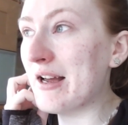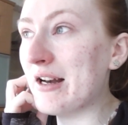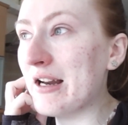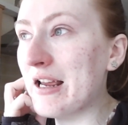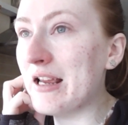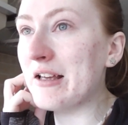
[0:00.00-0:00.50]
and
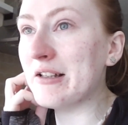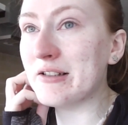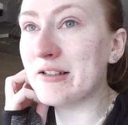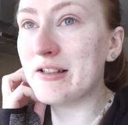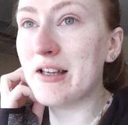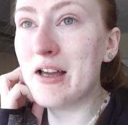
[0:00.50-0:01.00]
he
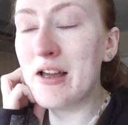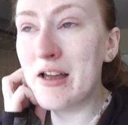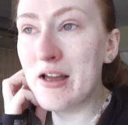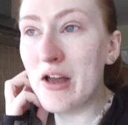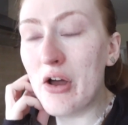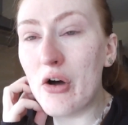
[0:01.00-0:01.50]
has
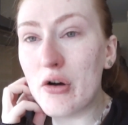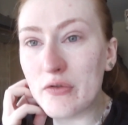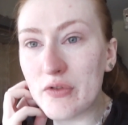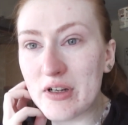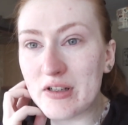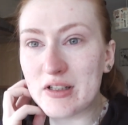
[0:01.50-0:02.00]

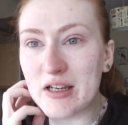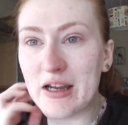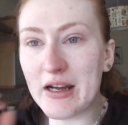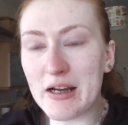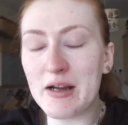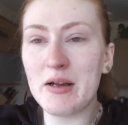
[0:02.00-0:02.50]

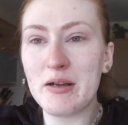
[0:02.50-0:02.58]
obviously